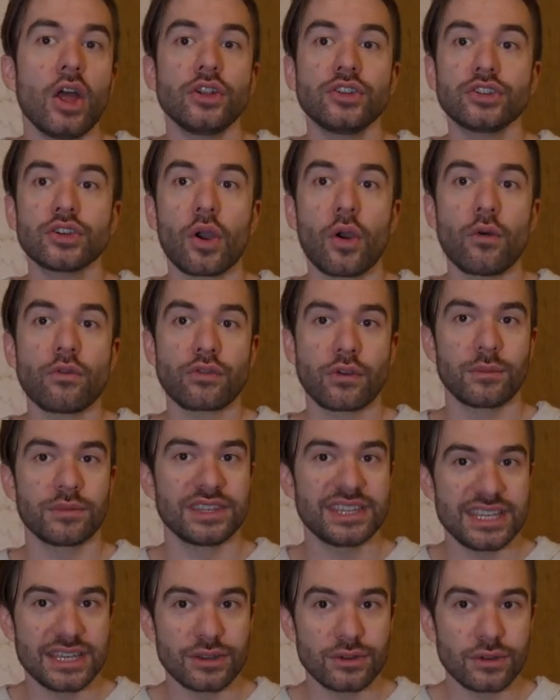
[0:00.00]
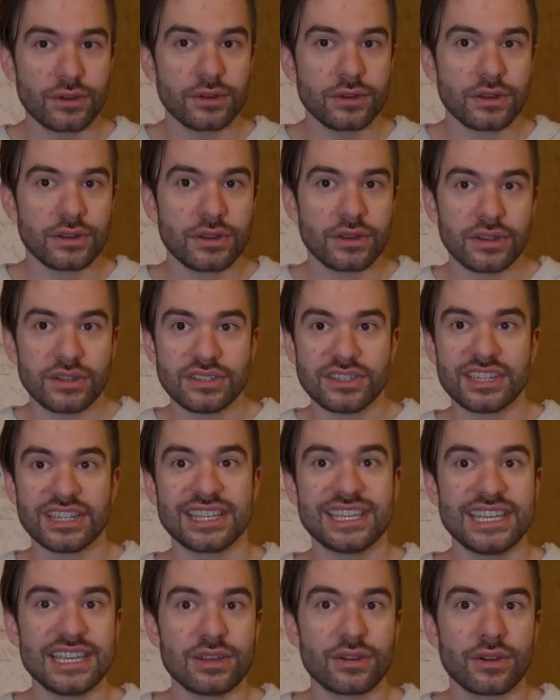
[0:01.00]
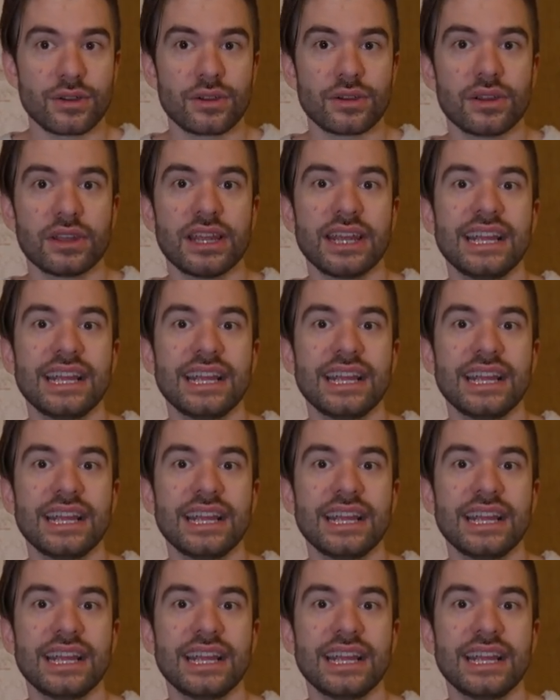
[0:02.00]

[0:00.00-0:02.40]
To go from here to here